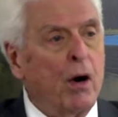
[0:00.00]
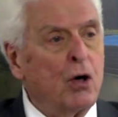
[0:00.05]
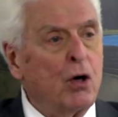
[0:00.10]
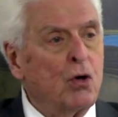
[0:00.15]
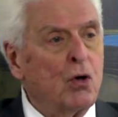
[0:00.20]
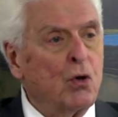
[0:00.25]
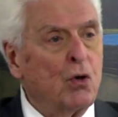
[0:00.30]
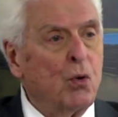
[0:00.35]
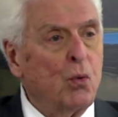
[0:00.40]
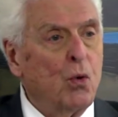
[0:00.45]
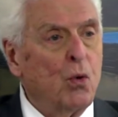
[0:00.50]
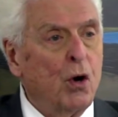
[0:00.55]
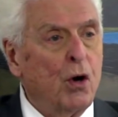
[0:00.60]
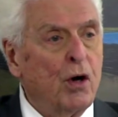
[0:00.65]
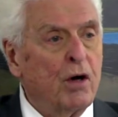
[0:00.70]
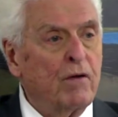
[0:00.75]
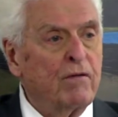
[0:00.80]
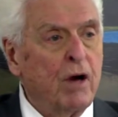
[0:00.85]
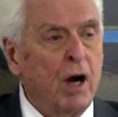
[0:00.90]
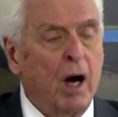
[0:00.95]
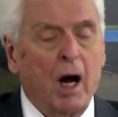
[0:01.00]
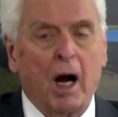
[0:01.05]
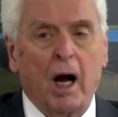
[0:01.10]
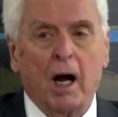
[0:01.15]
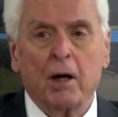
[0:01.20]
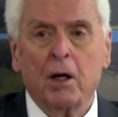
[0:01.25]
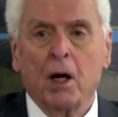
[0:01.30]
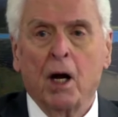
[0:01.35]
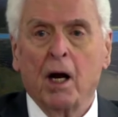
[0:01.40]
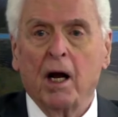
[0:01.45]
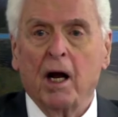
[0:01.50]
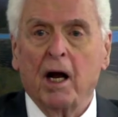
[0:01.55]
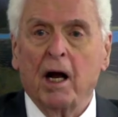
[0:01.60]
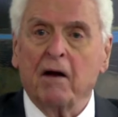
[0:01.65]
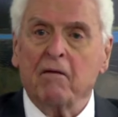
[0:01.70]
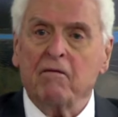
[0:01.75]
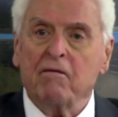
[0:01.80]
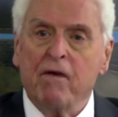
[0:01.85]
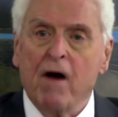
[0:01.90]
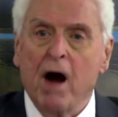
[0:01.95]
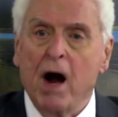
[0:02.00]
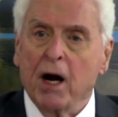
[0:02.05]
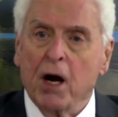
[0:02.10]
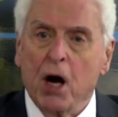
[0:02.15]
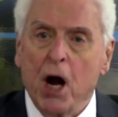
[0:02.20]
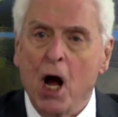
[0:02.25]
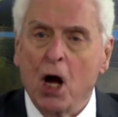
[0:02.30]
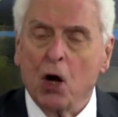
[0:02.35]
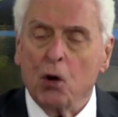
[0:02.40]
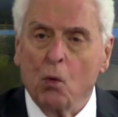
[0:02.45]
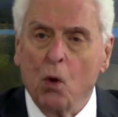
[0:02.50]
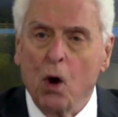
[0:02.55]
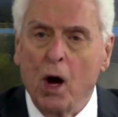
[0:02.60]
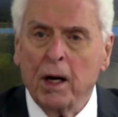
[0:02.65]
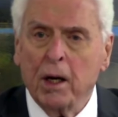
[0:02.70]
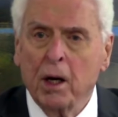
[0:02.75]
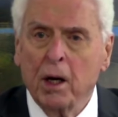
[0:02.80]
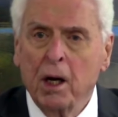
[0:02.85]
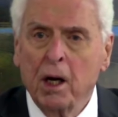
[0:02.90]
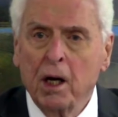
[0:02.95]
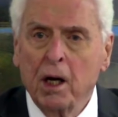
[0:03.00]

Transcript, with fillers: it to the word of God and find out what?